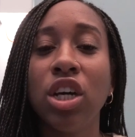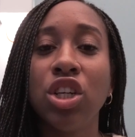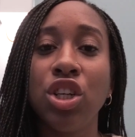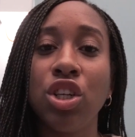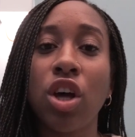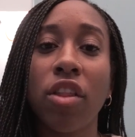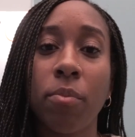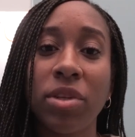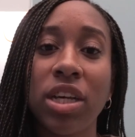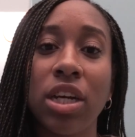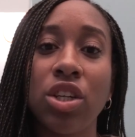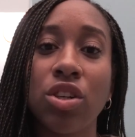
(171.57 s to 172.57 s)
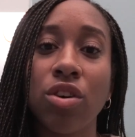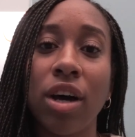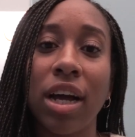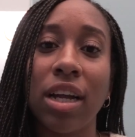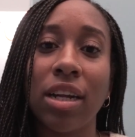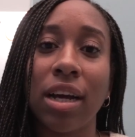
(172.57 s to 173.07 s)
she saw the potential
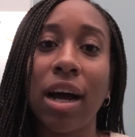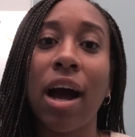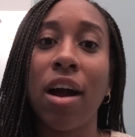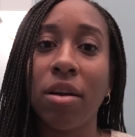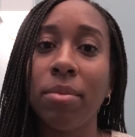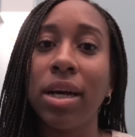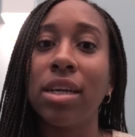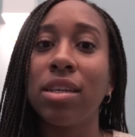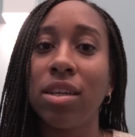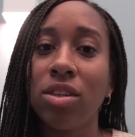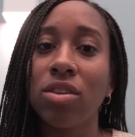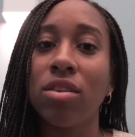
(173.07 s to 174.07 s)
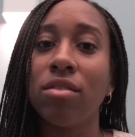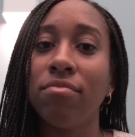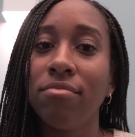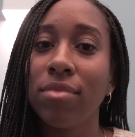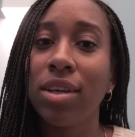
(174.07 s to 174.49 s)
and hired me as an intern.